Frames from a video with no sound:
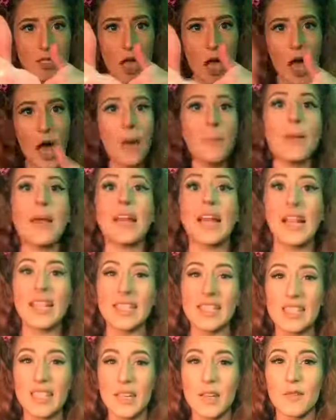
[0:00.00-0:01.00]
up, and
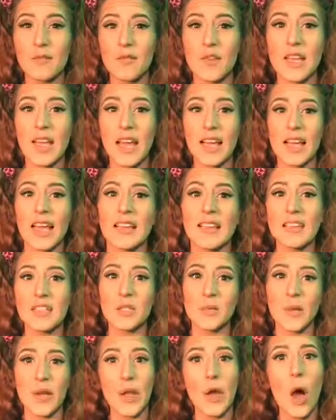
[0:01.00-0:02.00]
let's see if we can get
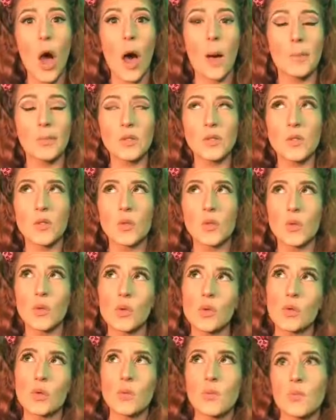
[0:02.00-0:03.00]
this video up
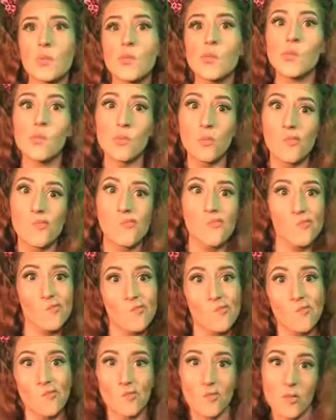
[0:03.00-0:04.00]
to
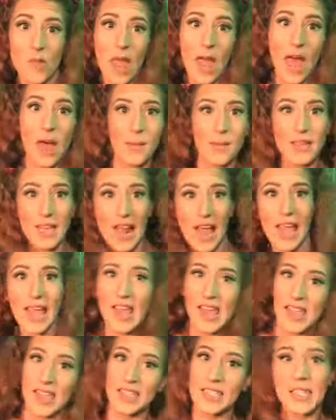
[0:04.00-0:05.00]
how many
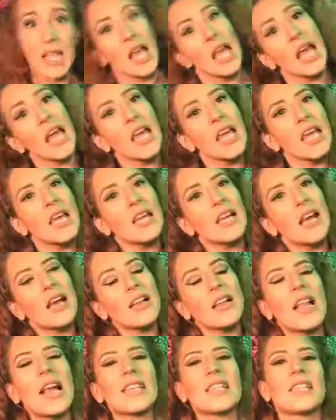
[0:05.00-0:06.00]
likes?
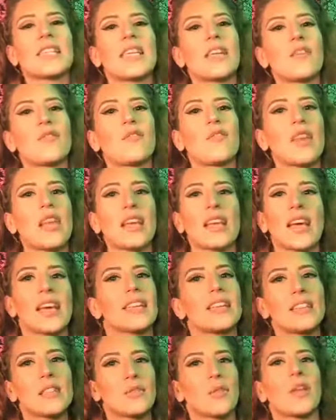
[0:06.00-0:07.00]
Let's see if we can get
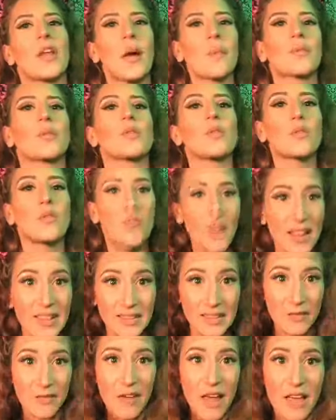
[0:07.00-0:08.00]
this video up to
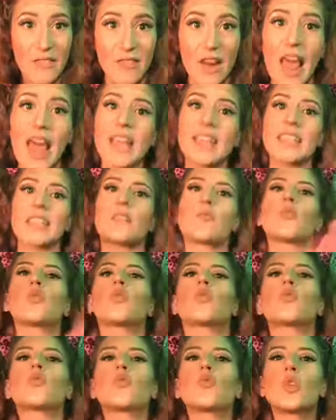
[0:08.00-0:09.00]
25 likes. It would
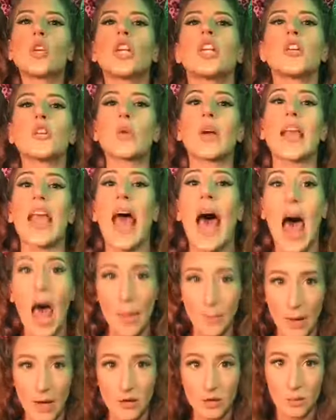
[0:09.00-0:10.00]
really
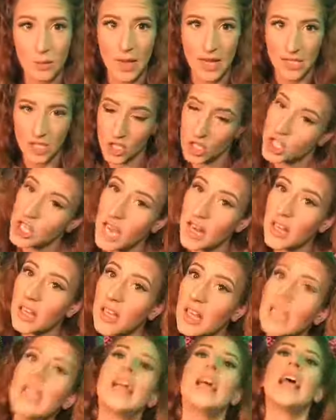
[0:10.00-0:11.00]
help out my
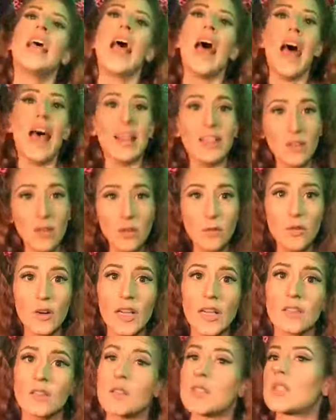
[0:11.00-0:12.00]
channel. And don't
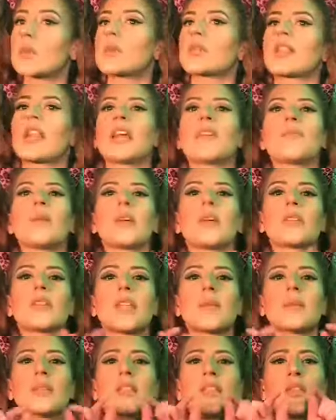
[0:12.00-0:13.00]
forget to subscribe because
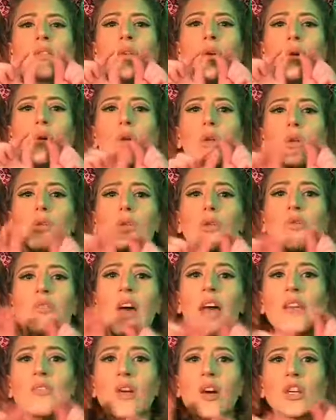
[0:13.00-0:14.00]
I'm so close to
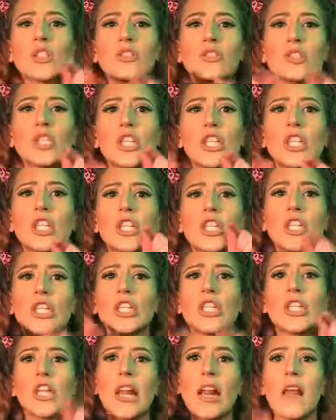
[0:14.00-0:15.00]

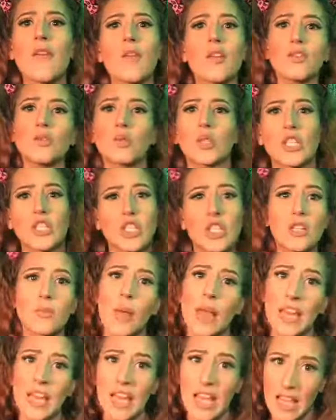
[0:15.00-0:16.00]
500 and I want to reach it
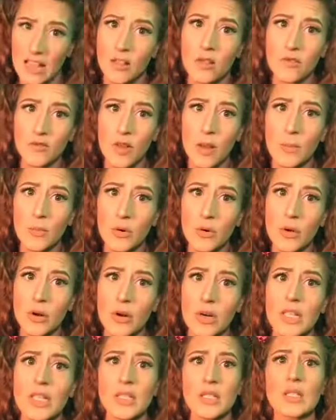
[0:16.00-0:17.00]
by the end of
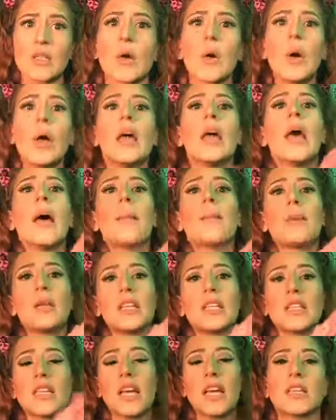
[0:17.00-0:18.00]
February. So
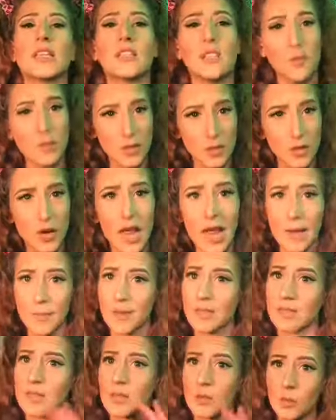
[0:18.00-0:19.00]
please guys, subscribe
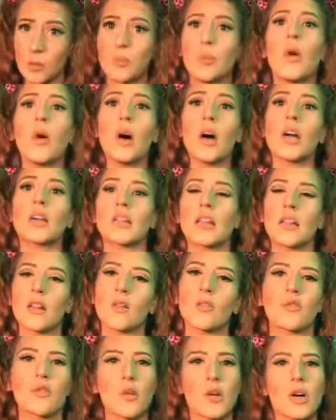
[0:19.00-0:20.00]
and support, and
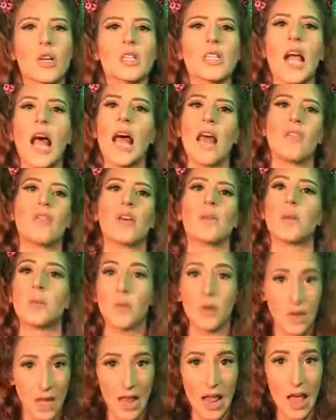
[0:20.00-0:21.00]
of course I will be
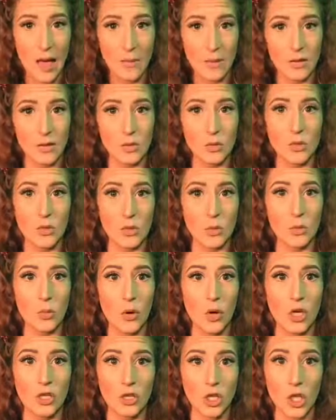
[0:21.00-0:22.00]
more than happy to
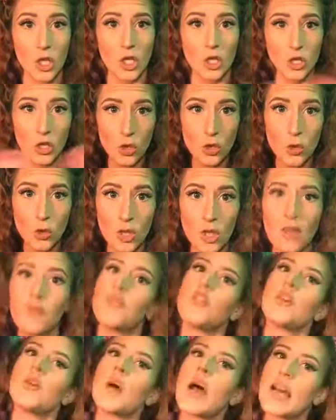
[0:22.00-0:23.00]
support you
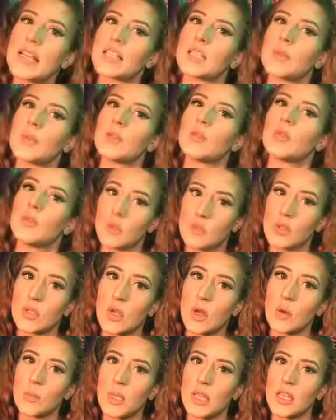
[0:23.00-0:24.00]
if you ask me to do
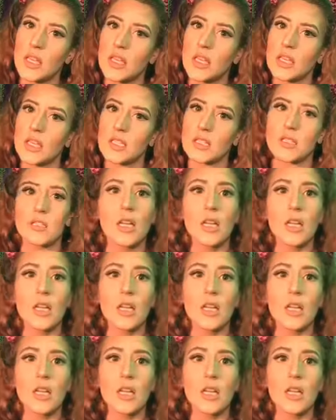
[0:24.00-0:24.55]
so, because